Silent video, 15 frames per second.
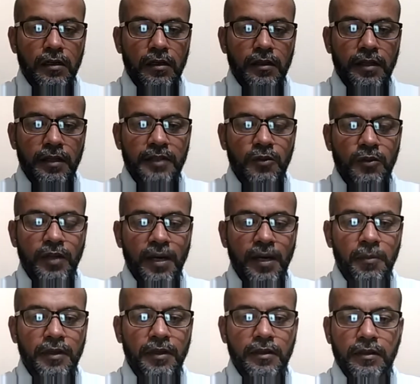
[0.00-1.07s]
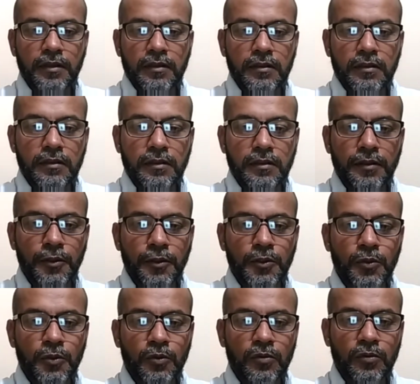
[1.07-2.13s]
That could happen due
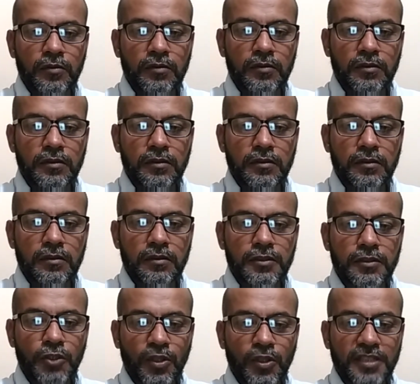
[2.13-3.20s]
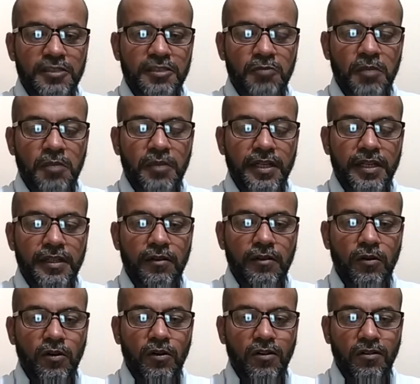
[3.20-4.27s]
to shortage in memory,
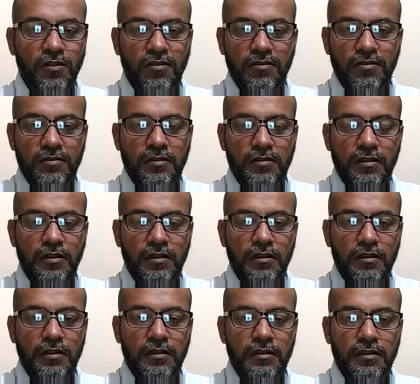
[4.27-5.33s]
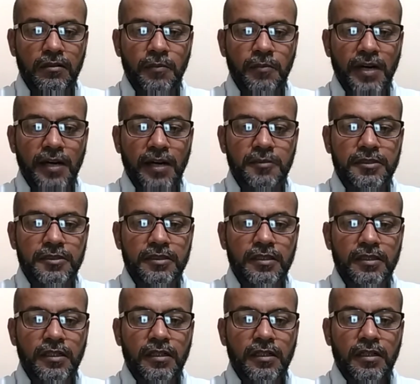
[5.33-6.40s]
or perhaps
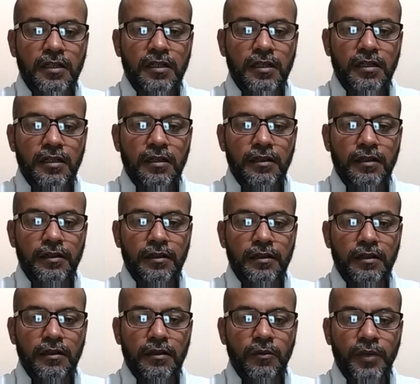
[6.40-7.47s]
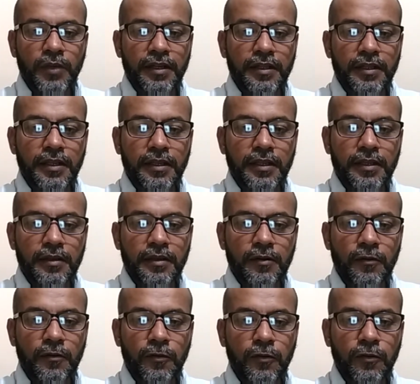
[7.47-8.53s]
when the
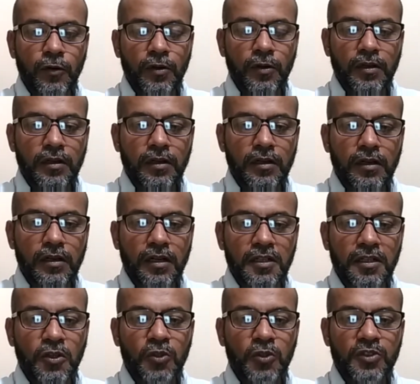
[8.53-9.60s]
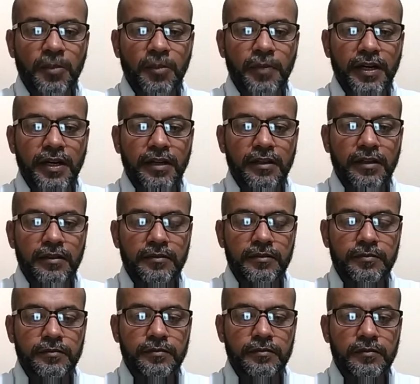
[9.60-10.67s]
phone undergoes repair,
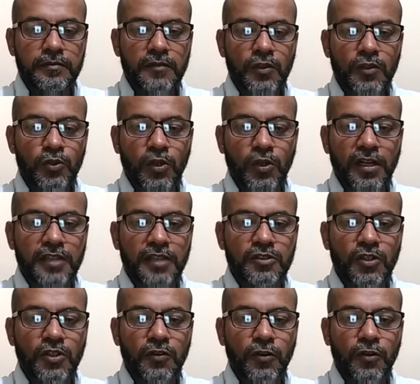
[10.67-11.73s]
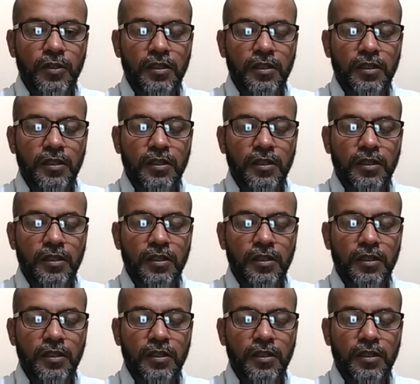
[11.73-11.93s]
so on and so forth.